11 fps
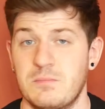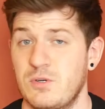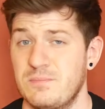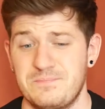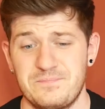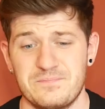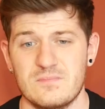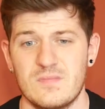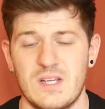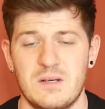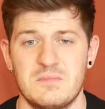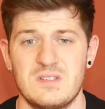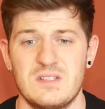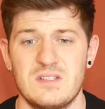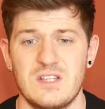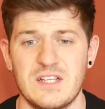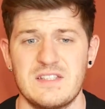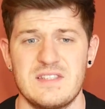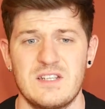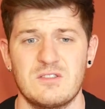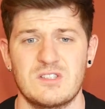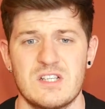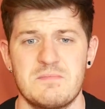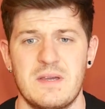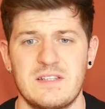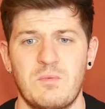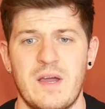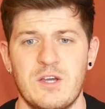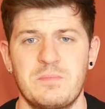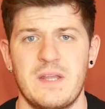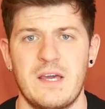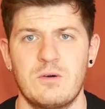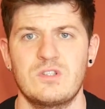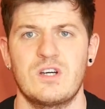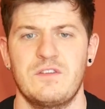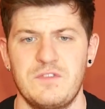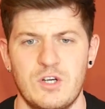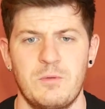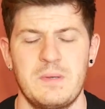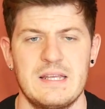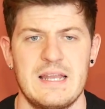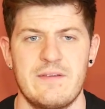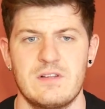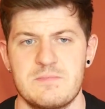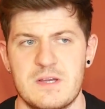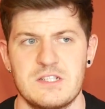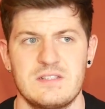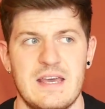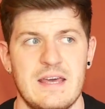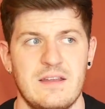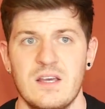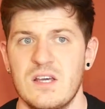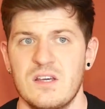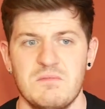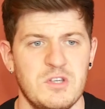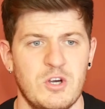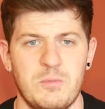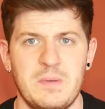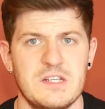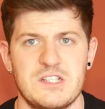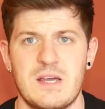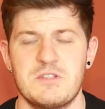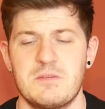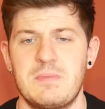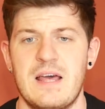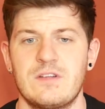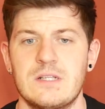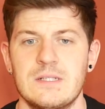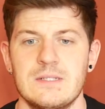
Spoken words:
But I'd like to see those guys make their way up now, kind of European level, especially Ted, European Championship level.